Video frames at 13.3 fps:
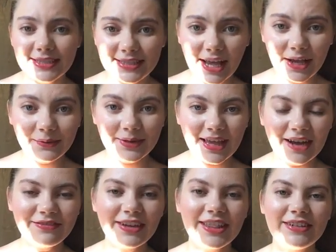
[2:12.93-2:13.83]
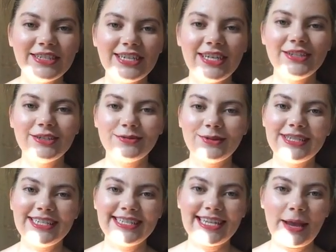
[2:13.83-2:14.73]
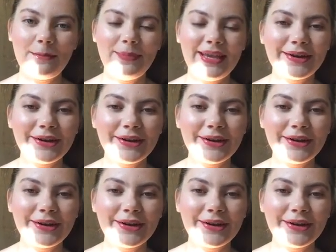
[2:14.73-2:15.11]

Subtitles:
So without further ado, I just wanted to say a big